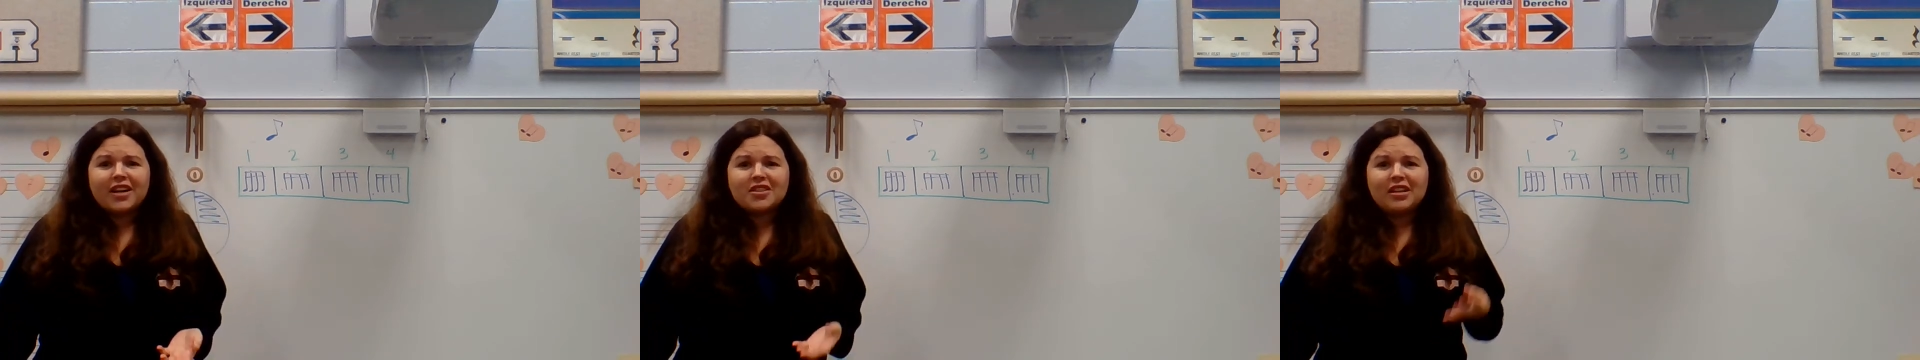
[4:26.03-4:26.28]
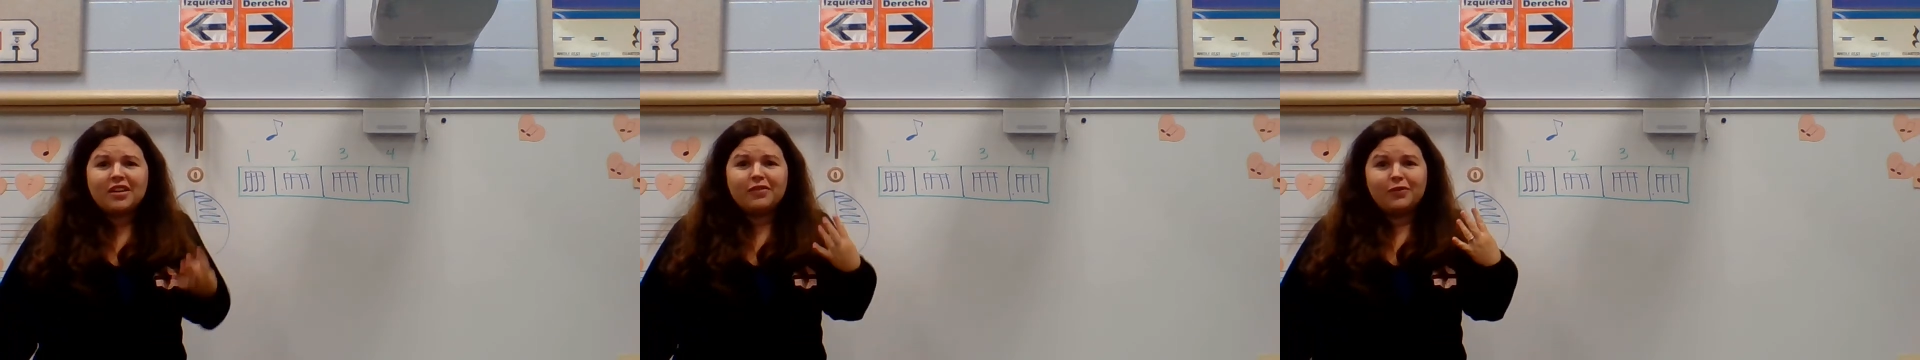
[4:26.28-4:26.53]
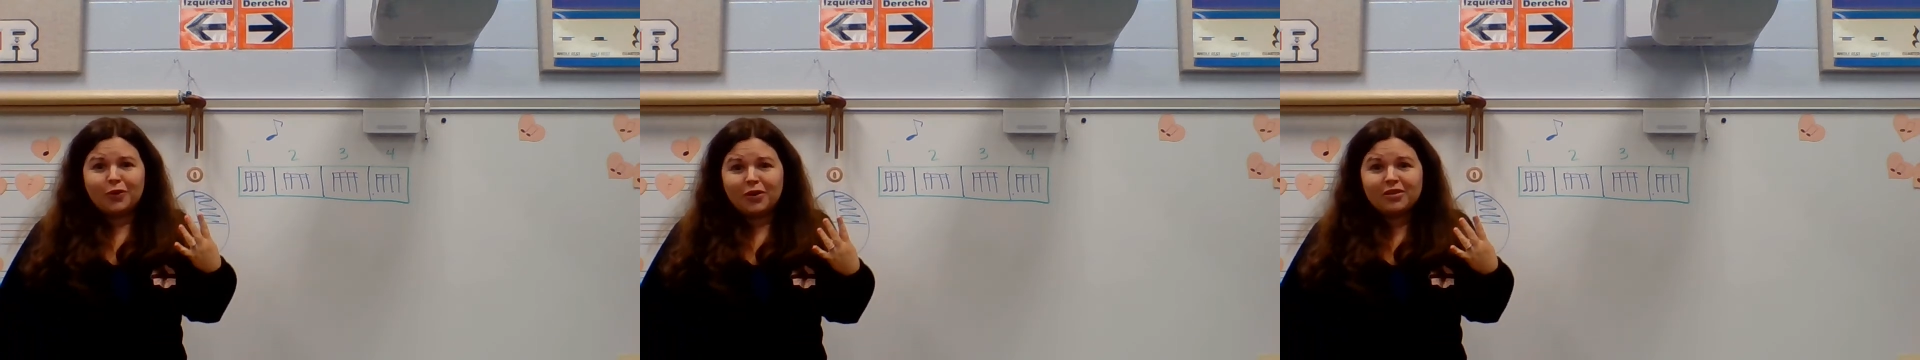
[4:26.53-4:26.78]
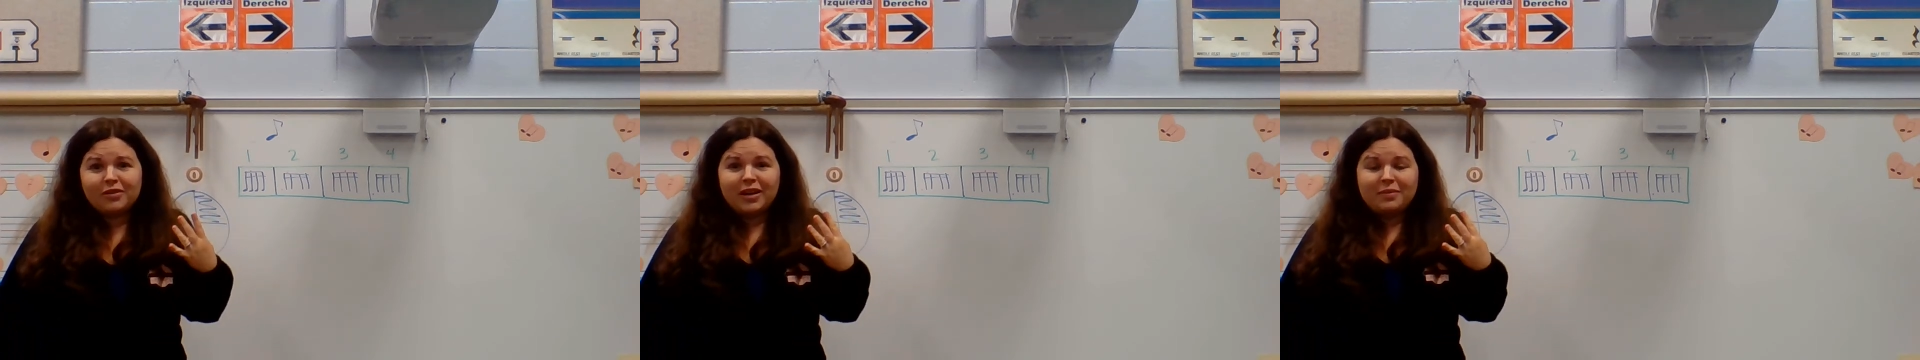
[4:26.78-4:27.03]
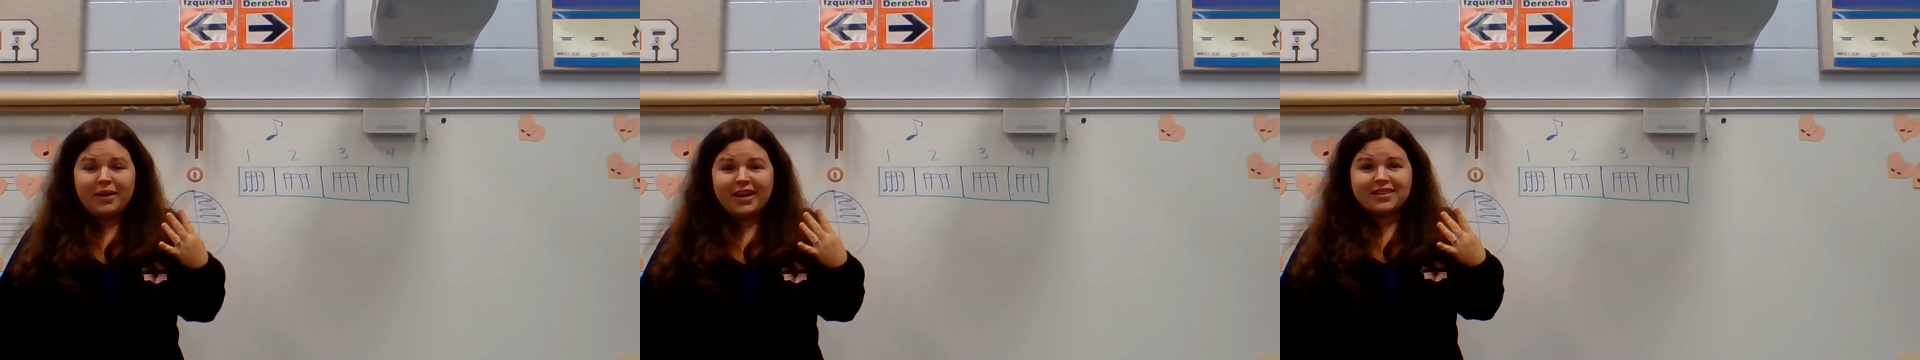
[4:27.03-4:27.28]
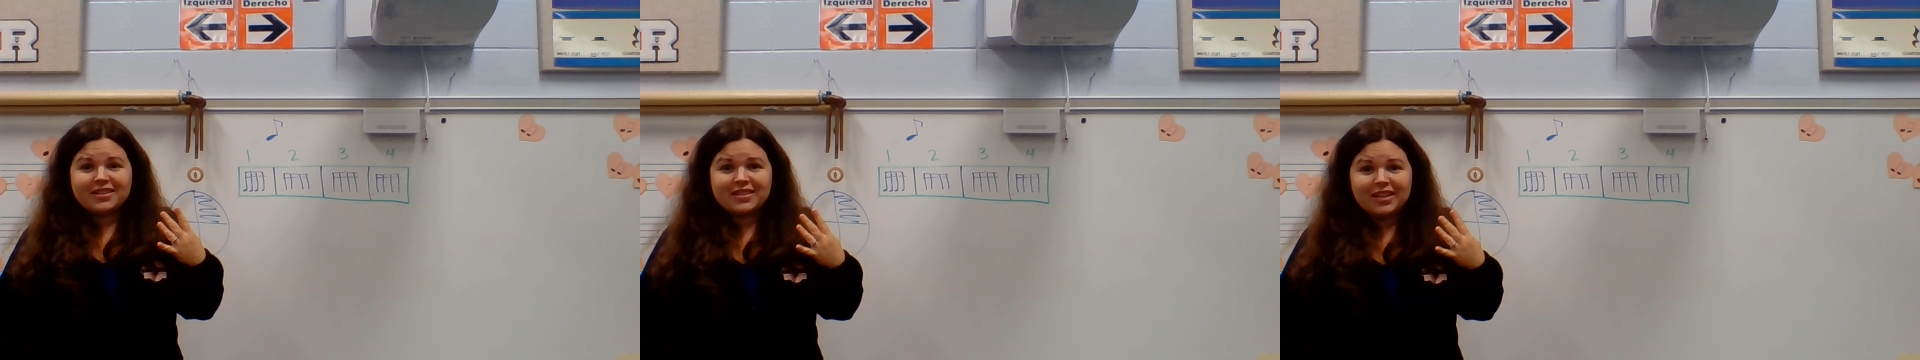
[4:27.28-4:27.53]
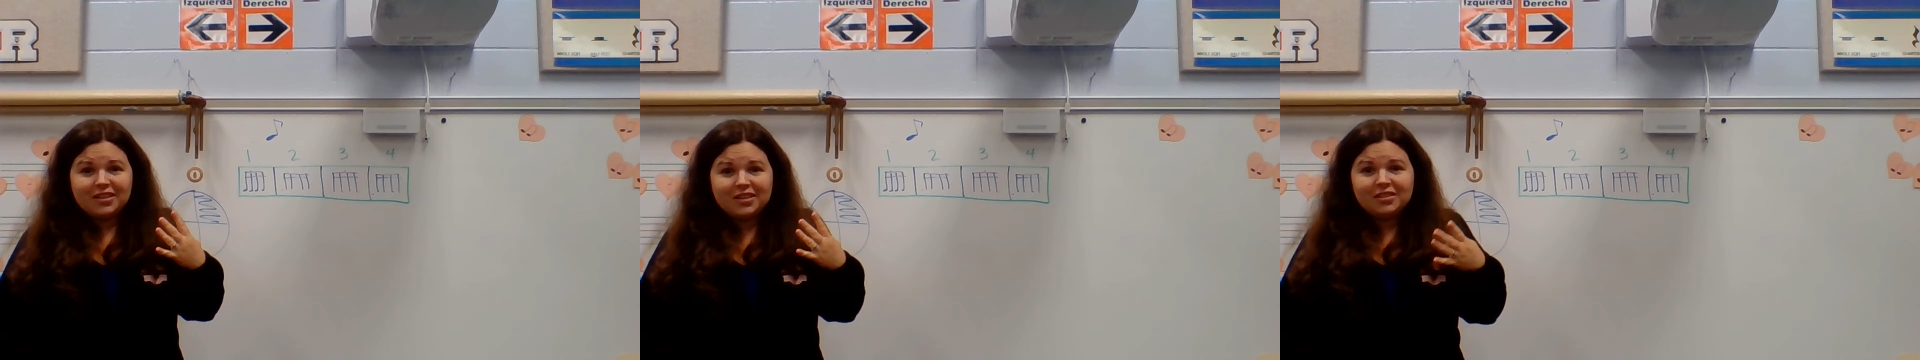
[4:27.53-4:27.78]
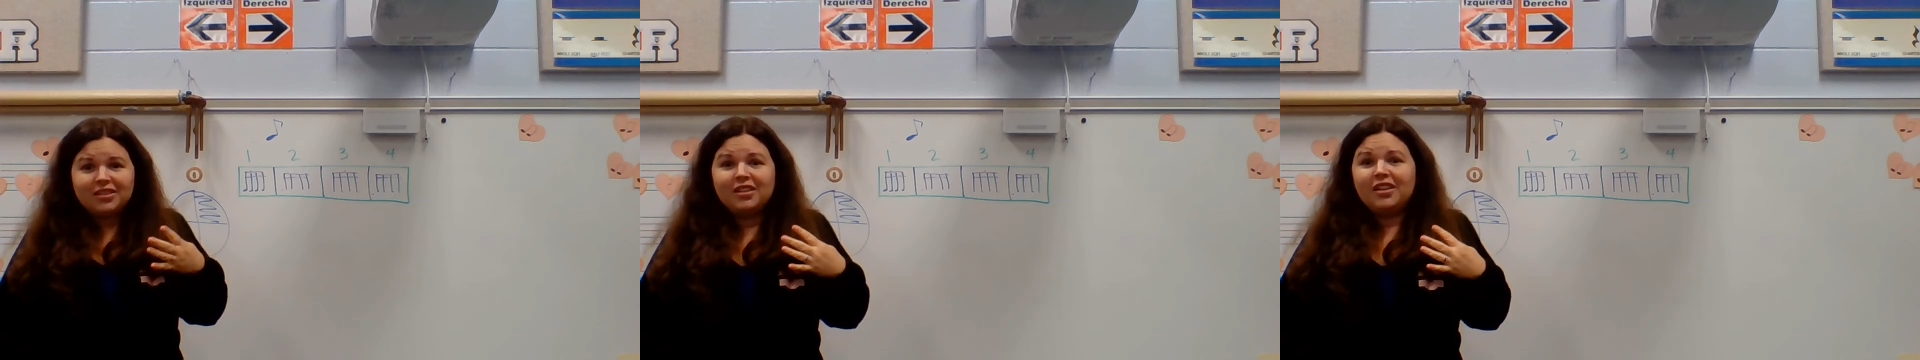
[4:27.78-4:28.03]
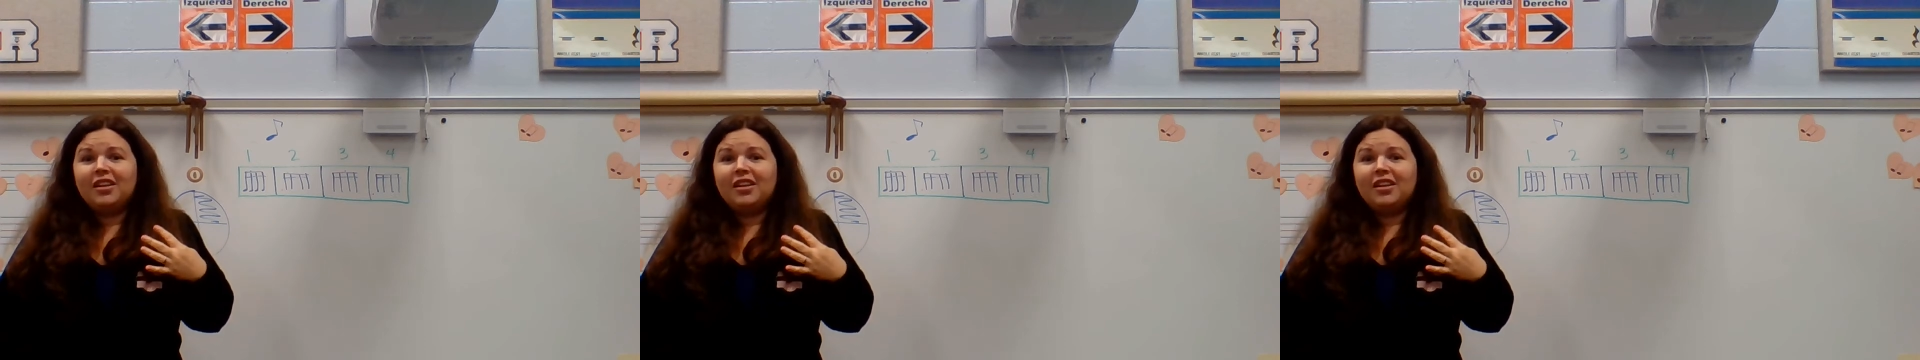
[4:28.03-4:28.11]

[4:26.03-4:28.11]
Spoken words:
actually a 4th grade math skill